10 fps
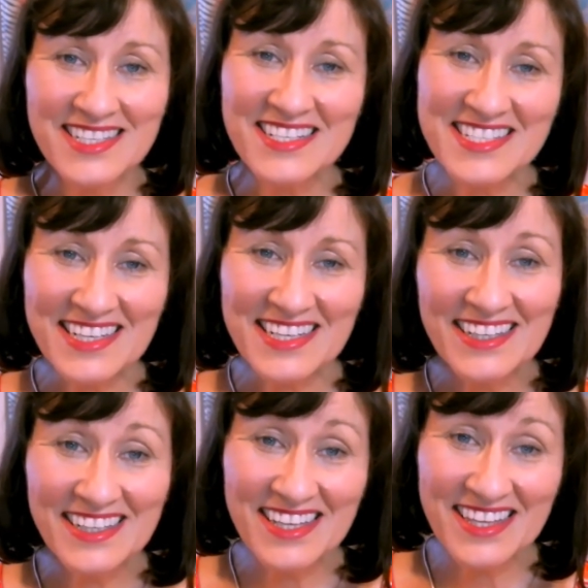
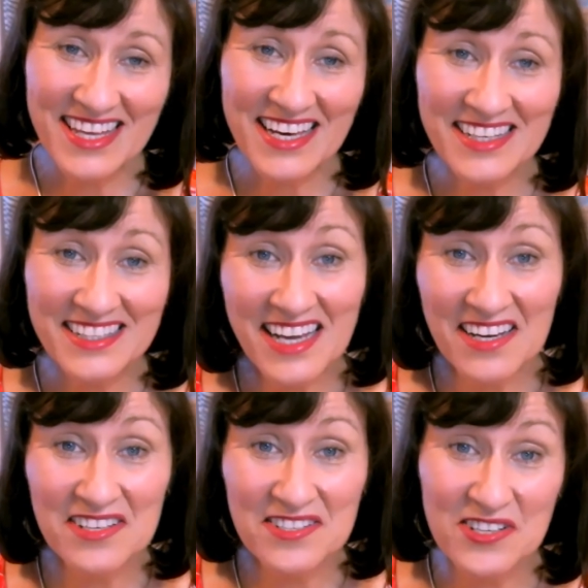Jessica then
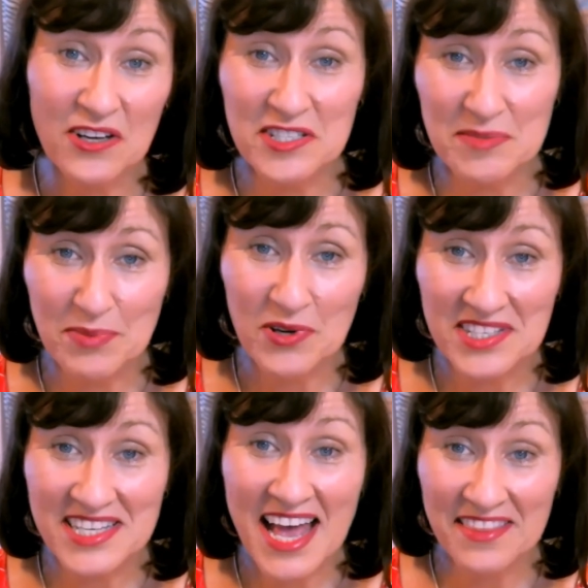goes on to
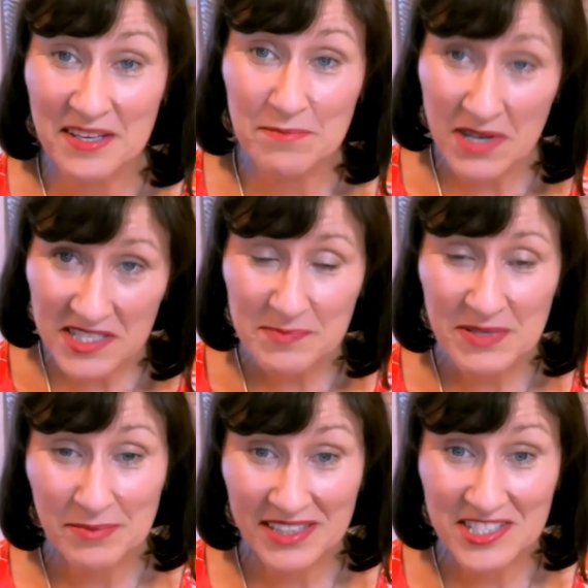point out that most
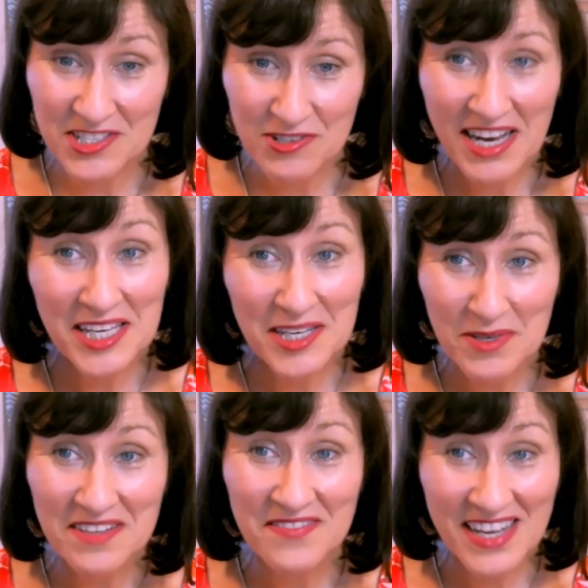people in Australia
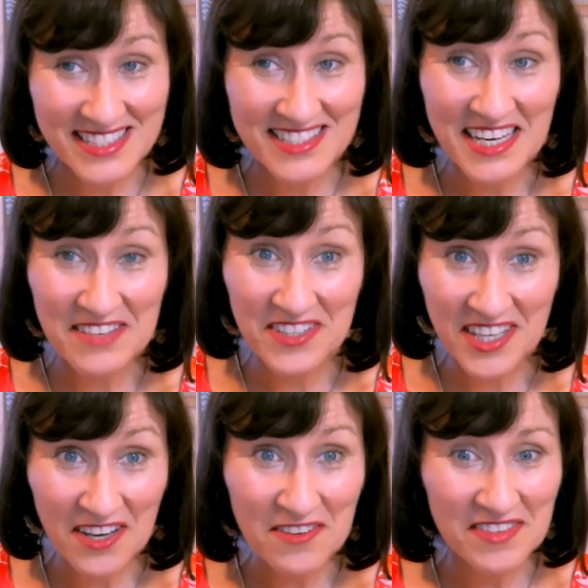were vaccinated for
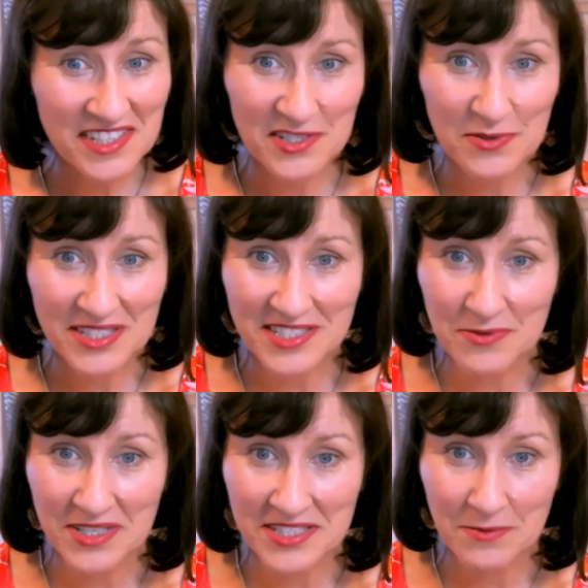COVID in
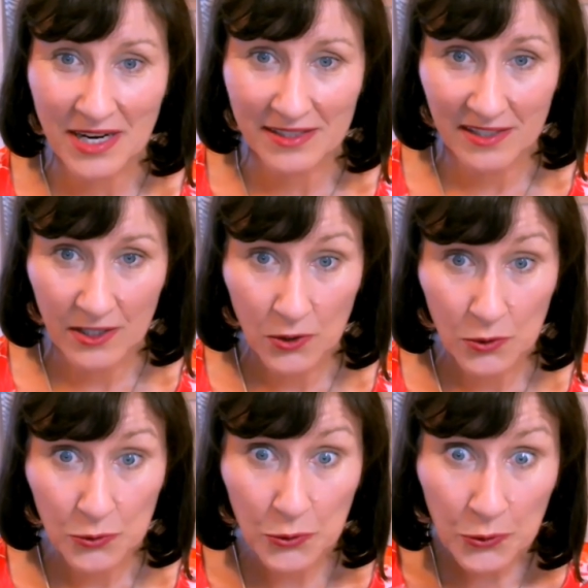2021.
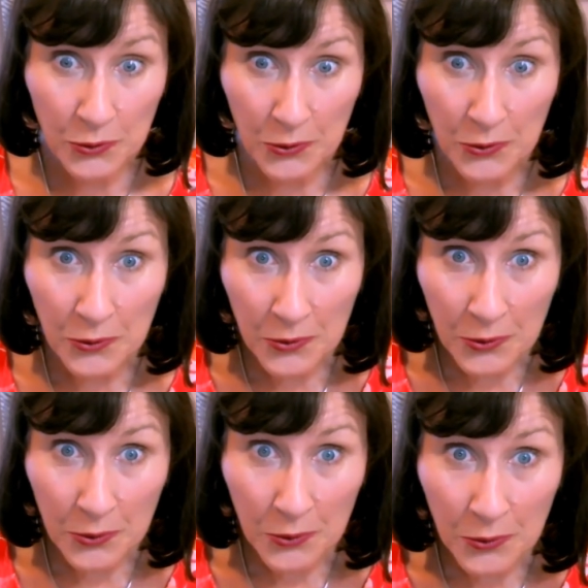
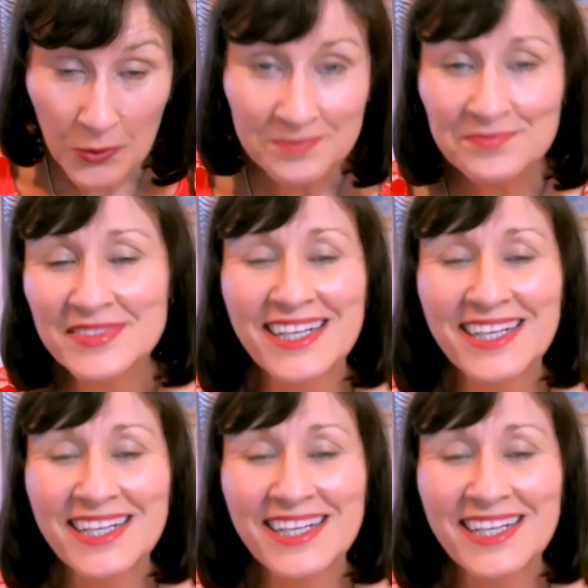Doo-doo-doo-doo.